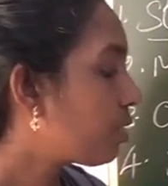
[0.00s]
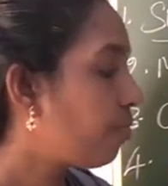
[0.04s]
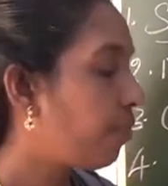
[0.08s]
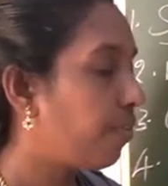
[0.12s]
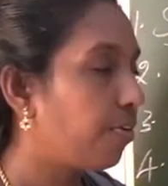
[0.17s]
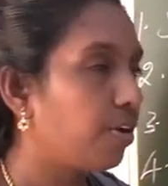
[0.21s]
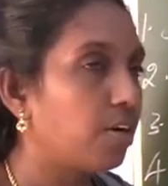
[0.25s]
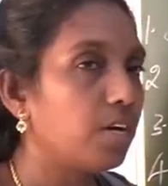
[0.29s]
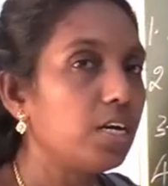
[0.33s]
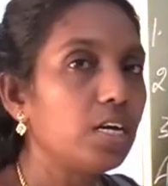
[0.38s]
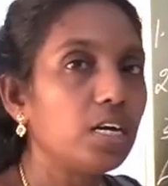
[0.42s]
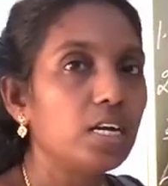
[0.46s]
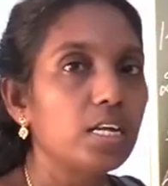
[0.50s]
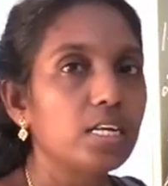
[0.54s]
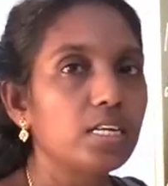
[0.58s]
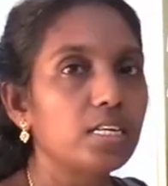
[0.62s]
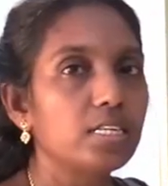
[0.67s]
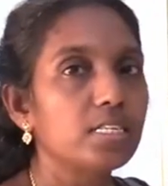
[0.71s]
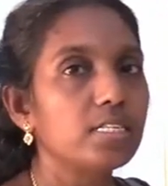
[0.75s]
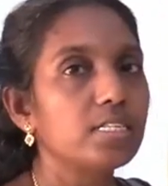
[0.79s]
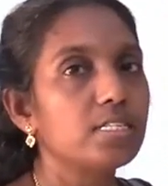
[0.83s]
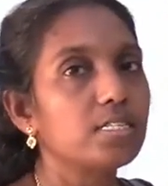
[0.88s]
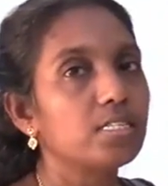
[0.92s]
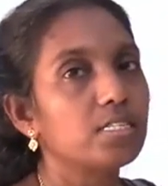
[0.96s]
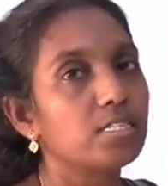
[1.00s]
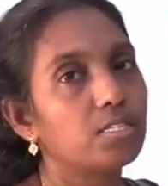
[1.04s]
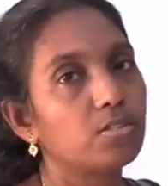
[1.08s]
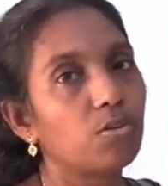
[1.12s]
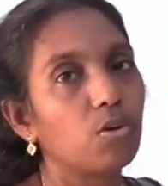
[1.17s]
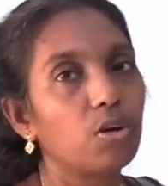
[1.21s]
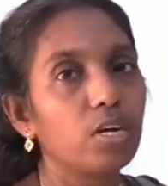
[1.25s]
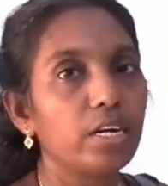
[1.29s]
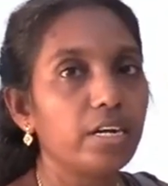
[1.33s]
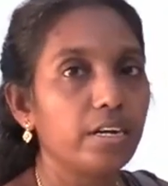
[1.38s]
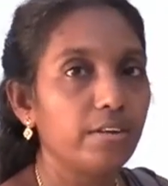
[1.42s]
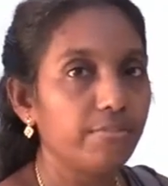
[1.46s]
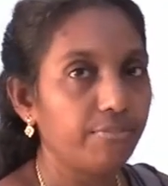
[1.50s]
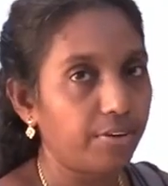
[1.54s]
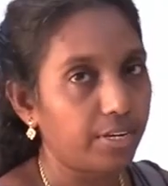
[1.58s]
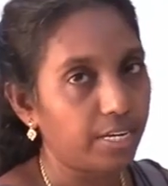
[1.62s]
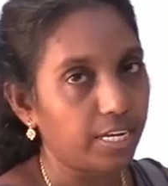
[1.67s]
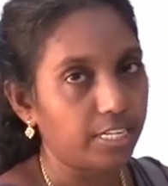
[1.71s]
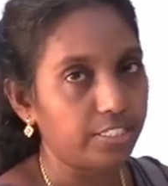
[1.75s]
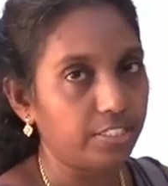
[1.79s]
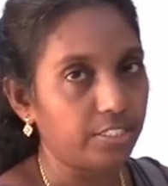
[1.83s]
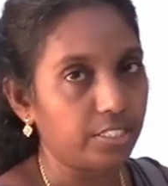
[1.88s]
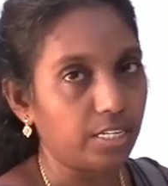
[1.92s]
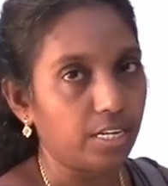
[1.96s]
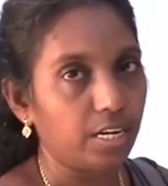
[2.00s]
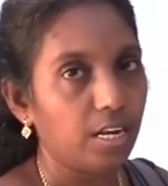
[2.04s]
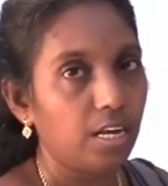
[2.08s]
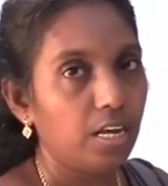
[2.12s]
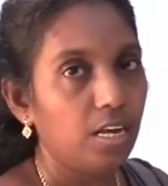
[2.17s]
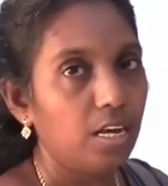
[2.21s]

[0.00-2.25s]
for solidification.